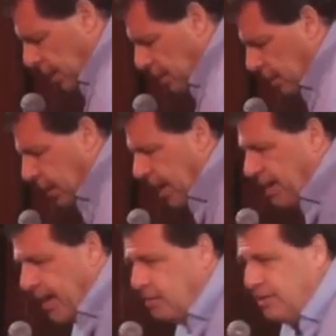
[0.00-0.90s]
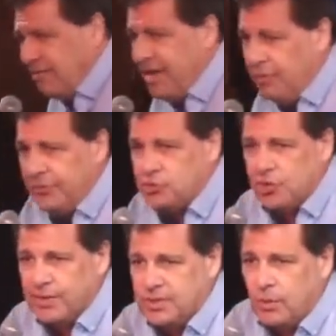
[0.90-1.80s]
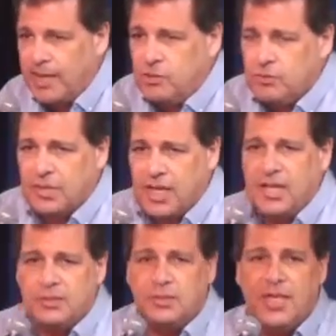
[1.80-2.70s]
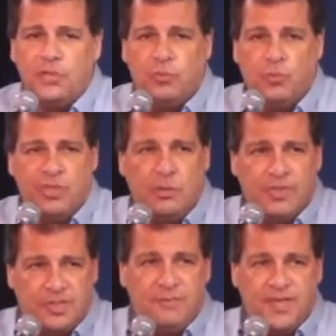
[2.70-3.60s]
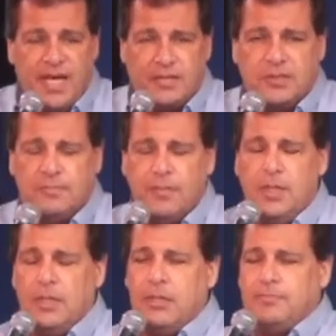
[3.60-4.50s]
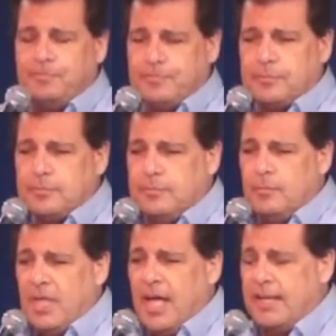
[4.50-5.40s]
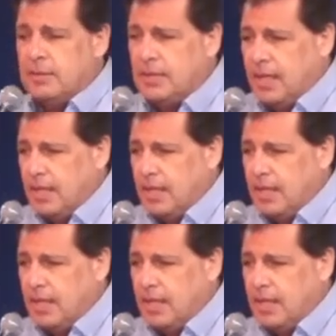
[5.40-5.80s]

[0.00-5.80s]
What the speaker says: You know, I don't have health insurance, so I use the consultation window at CVS. And